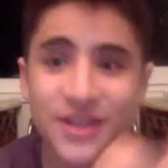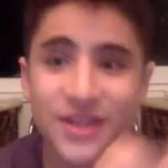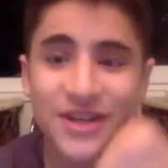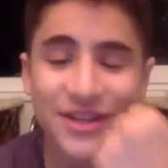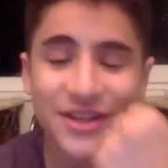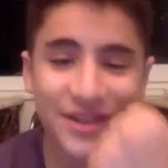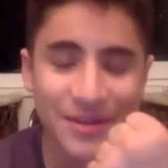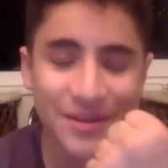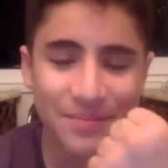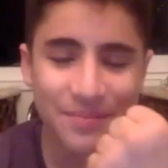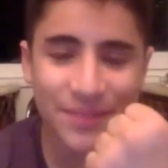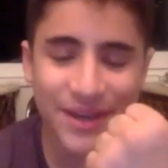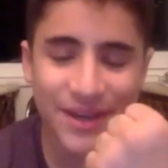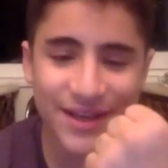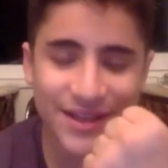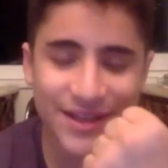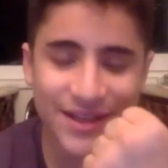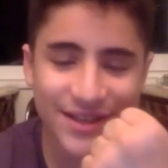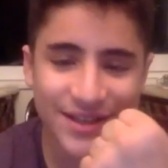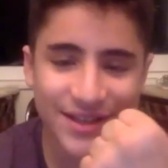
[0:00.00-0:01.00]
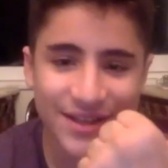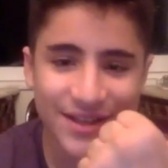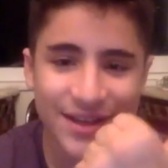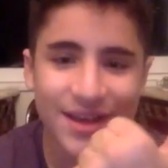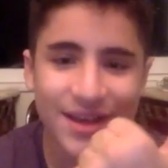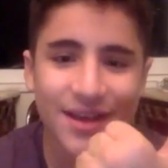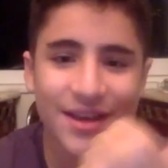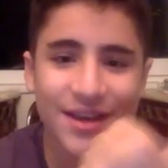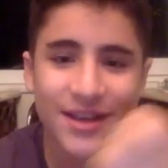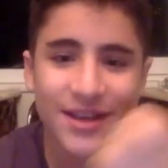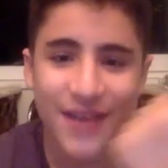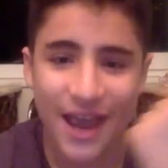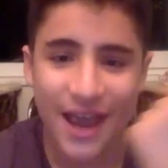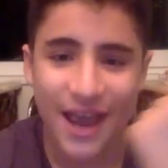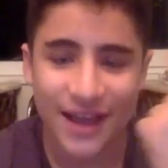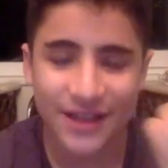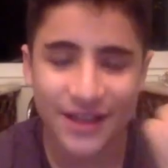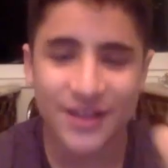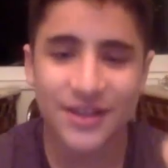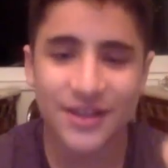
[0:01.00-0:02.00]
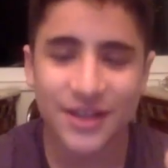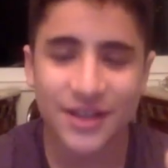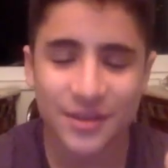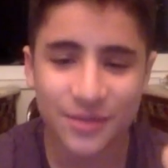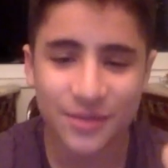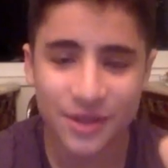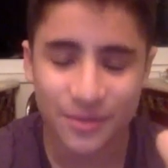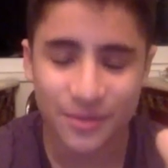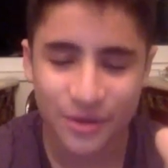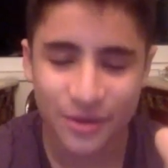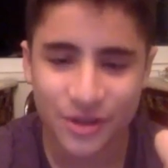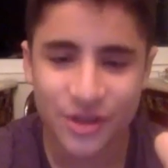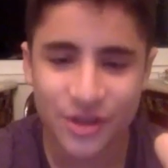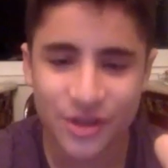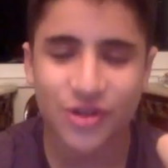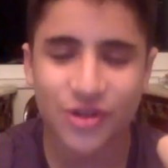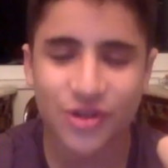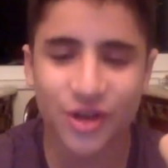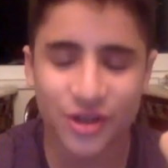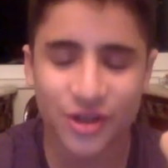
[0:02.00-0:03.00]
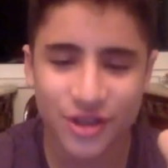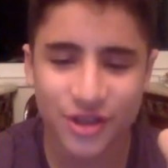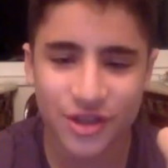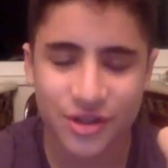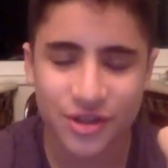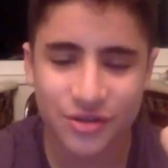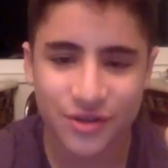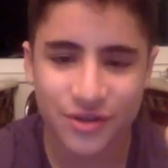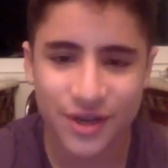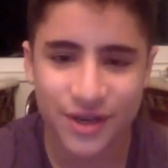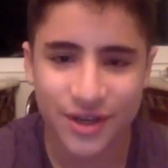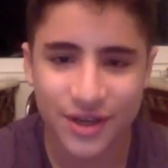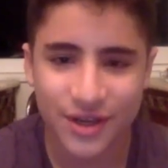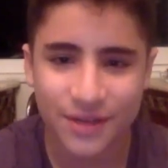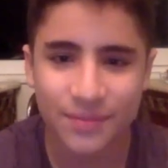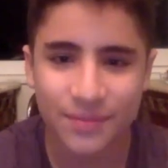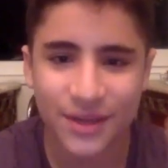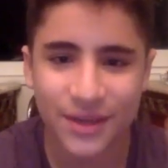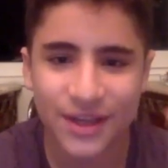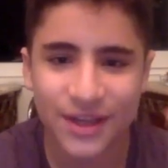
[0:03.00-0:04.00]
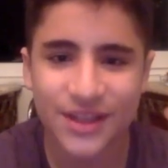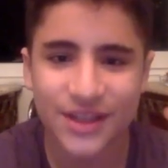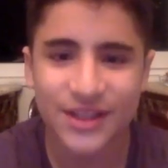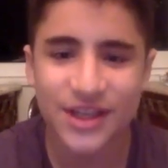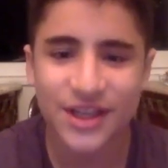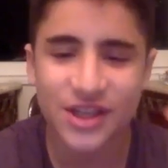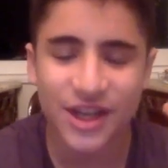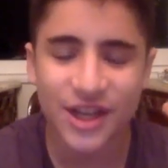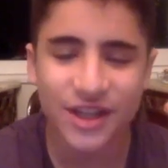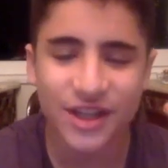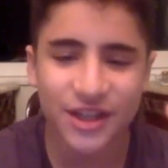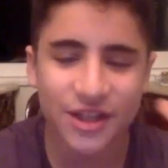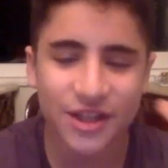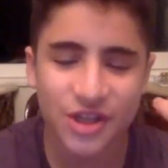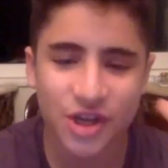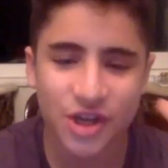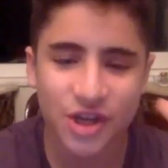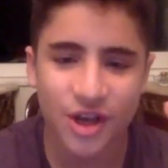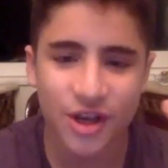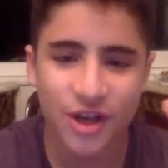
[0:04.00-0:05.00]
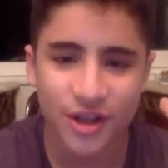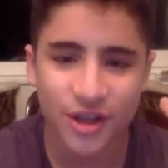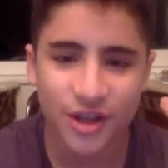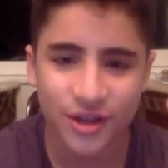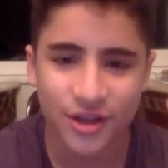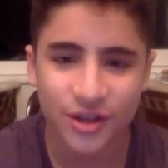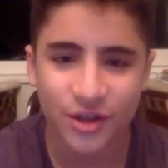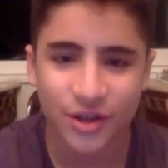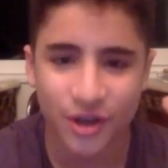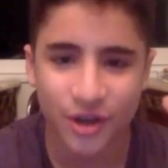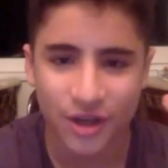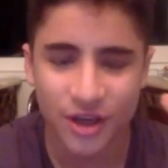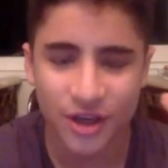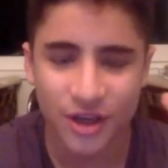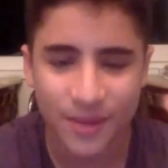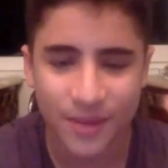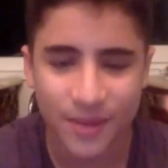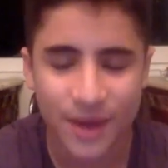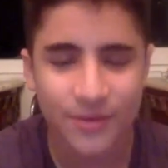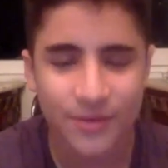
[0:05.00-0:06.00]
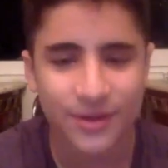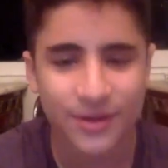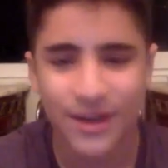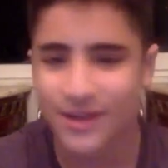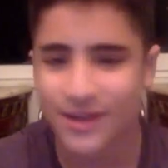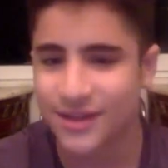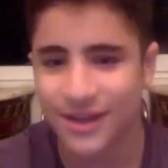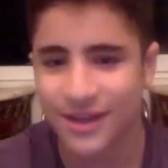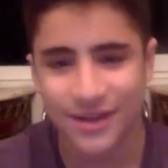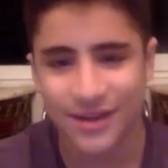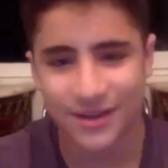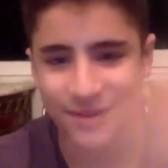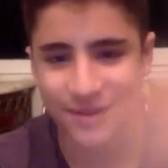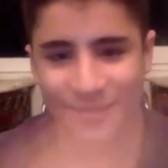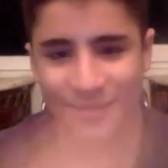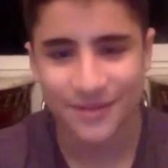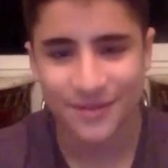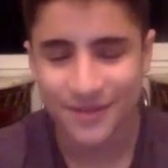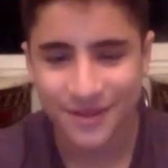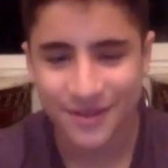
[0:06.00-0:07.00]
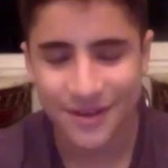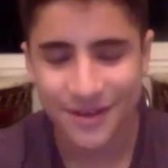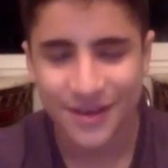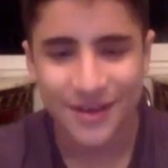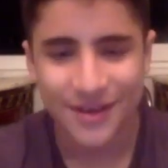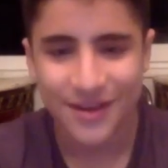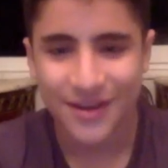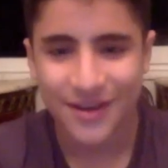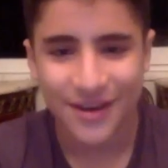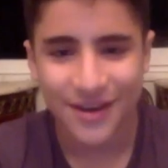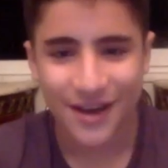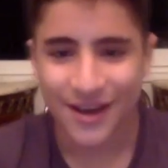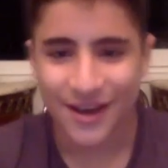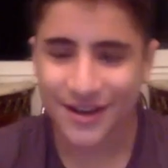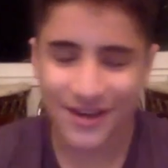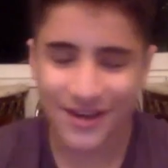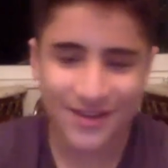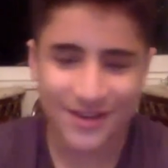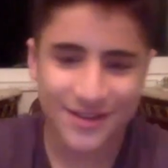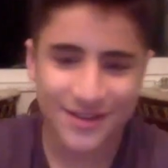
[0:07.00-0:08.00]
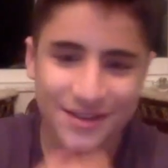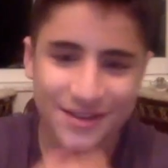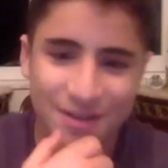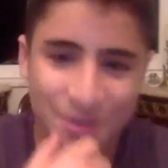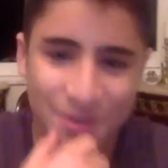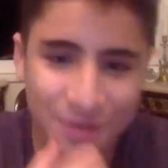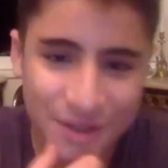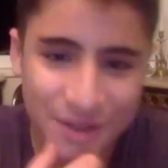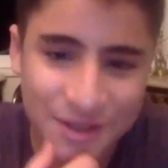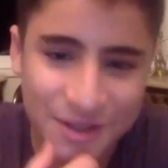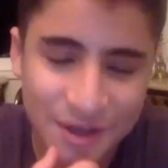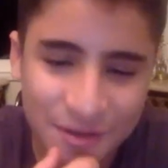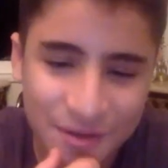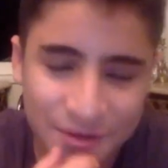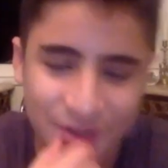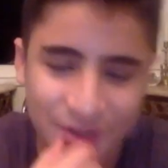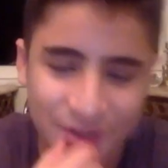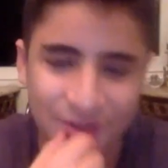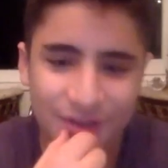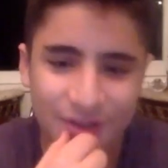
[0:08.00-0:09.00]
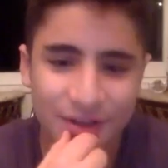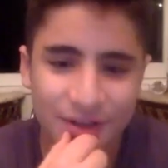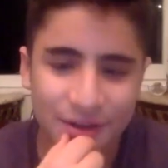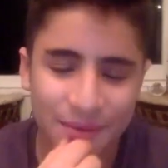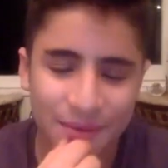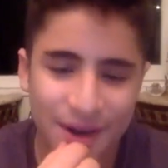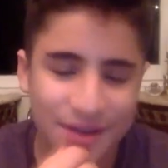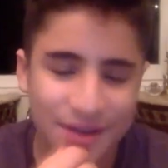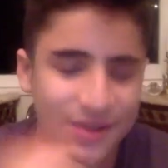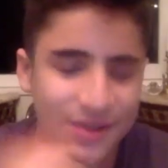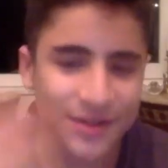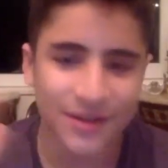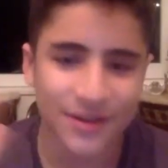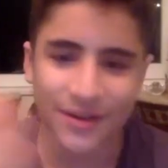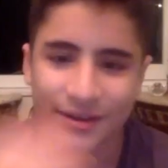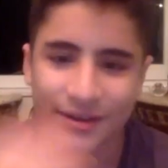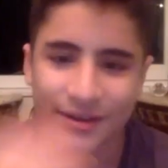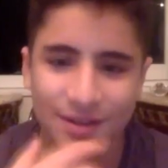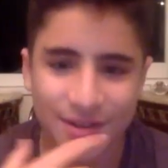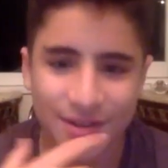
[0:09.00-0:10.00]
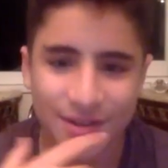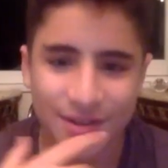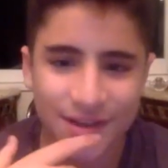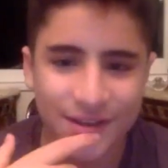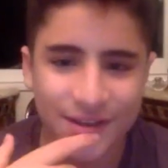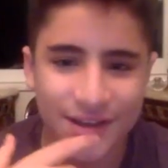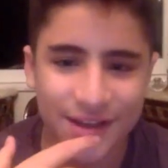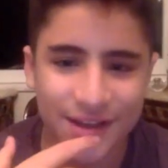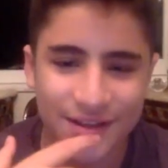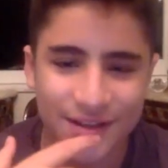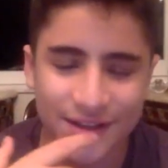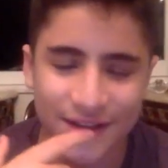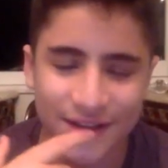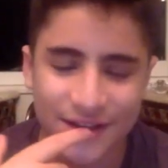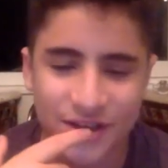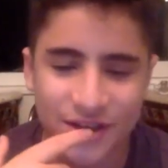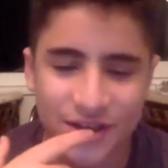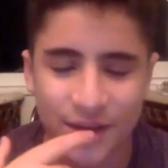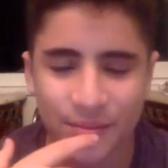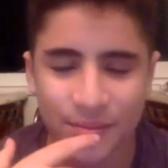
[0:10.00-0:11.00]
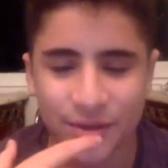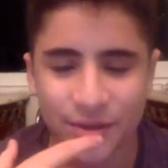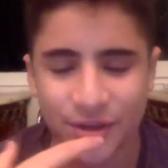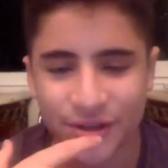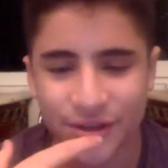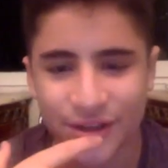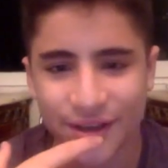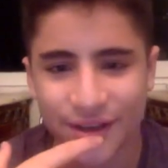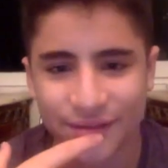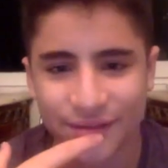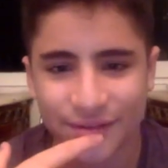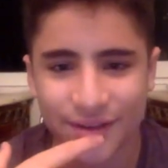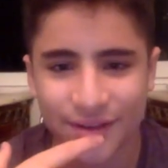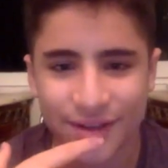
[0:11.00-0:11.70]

the Olympics, ending Demetrius Johnson's streak, beating TJ Dillashaw, knocking him out, that's like, I guess you deserved your right to get the next chapter in your life.